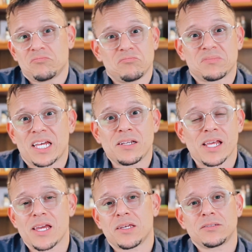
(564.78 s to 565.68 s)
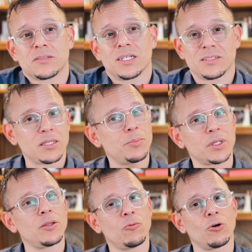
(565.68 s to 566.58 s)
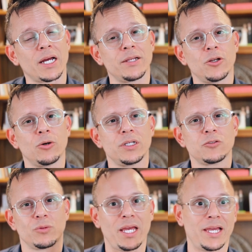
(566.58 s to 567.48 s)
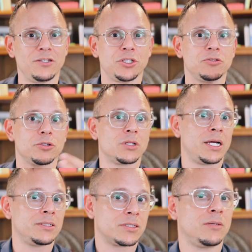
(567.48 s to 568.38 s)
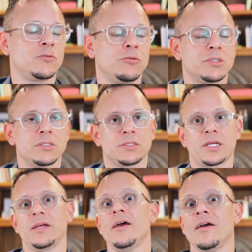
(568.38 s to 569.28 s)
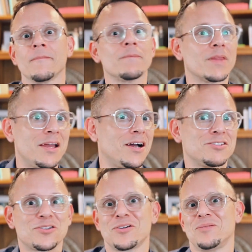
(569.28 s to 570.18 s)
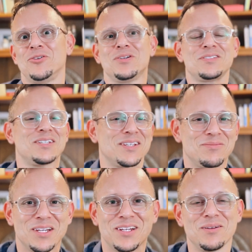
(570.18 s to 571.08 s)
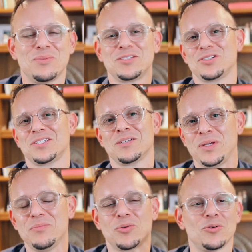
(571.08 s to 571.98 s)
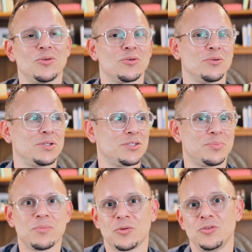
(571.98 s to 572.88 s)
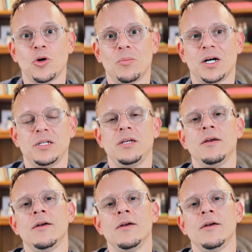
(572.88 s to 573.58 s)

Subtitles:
10 days is typically what I notice when agents or clients come to us and say, hey, Oscar, I'm noticing that I'm getting a bunch of sick people or a bunch of people with no money.